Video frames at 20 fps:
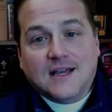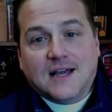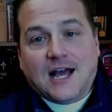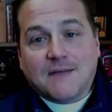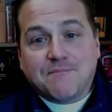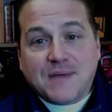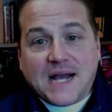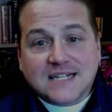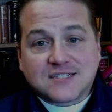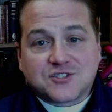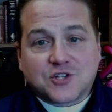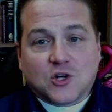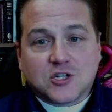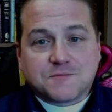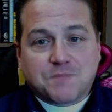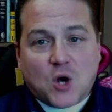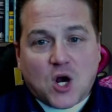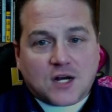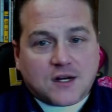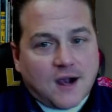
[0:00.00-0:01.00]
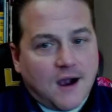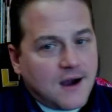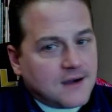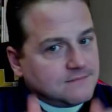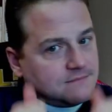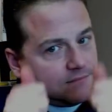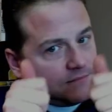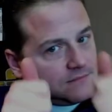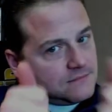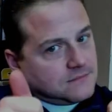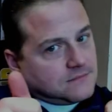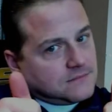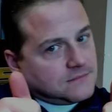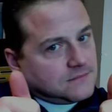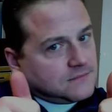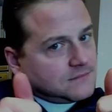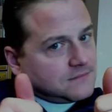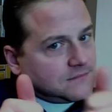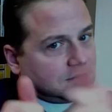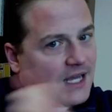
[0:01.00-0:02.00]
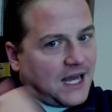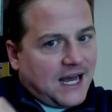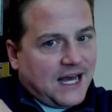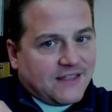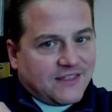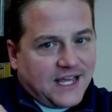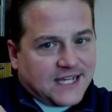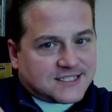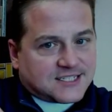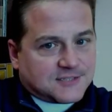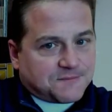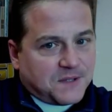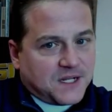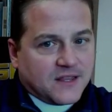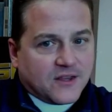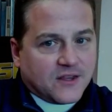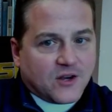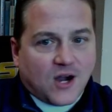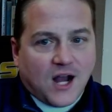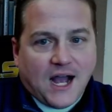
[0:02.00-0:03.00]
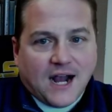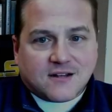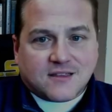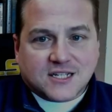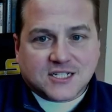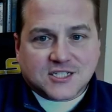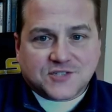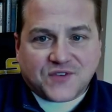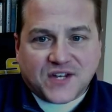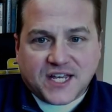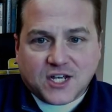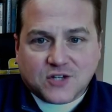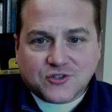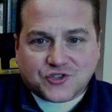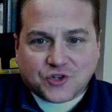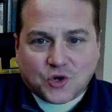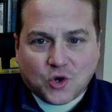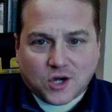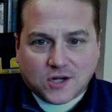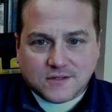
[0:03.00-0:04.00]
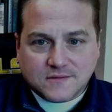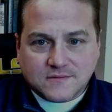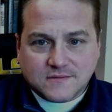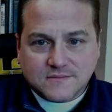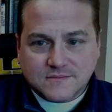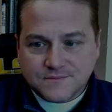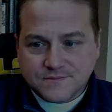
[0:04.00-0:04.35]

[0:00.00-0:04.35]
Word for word: I'm Pastor George Borghardt, and this has been another Higher Things Video Short.